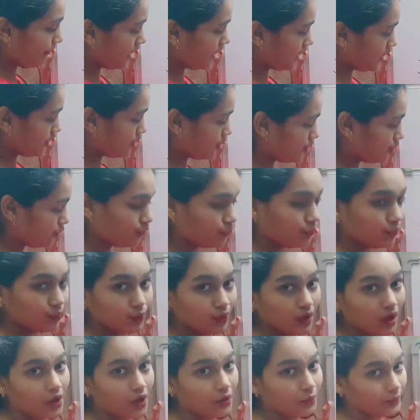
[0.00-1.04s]
plus 2,
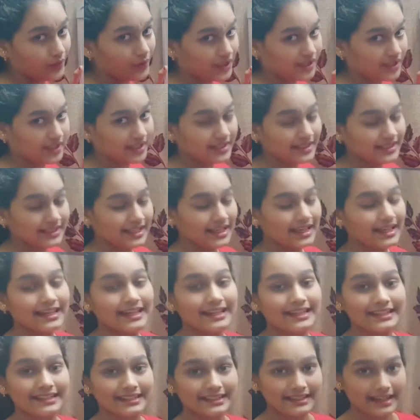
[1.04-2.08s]
which is
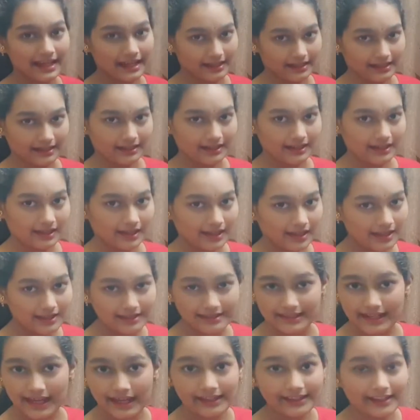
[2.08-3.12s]
10.
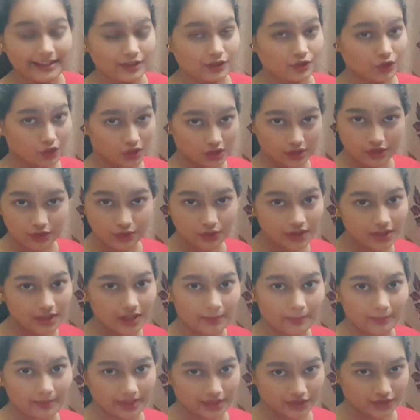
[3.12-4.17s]
10 is also a
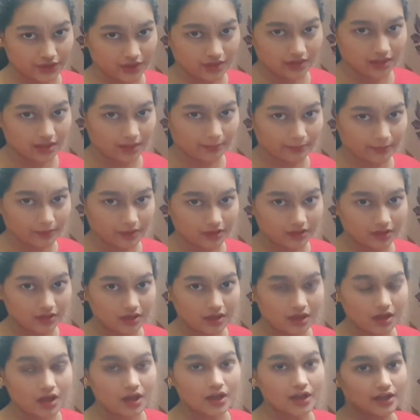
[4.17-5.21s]
double digit number.
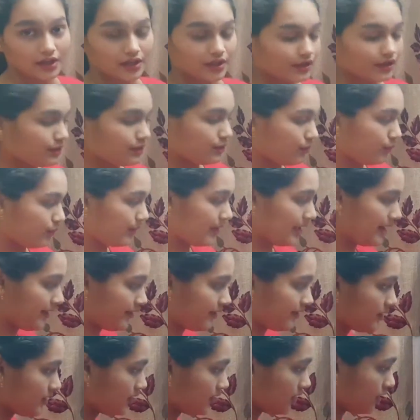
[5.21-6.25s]
So we have to